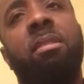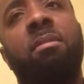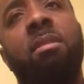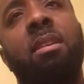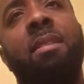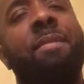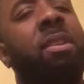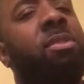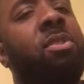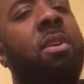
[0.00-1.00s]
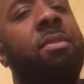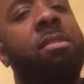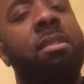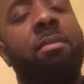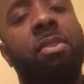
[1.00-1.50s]
on feeling sorry for
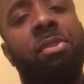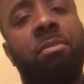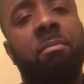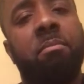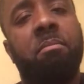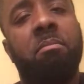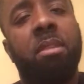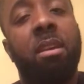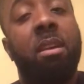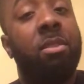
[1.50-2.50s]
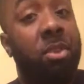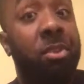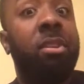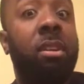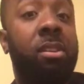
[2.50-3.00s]
this individual, then
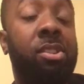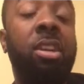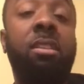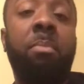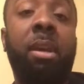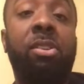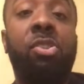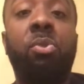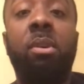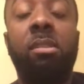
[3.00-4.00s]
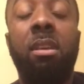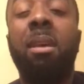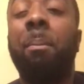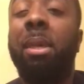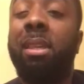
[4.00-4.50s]
you're going to continue to make a choice
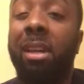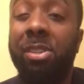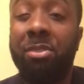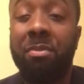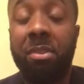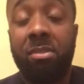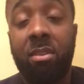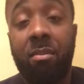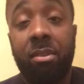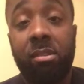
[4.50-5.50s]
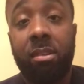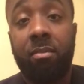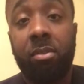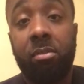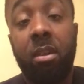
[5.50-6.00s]
because you feel sorry for this
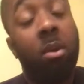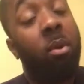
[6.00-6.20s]
individual.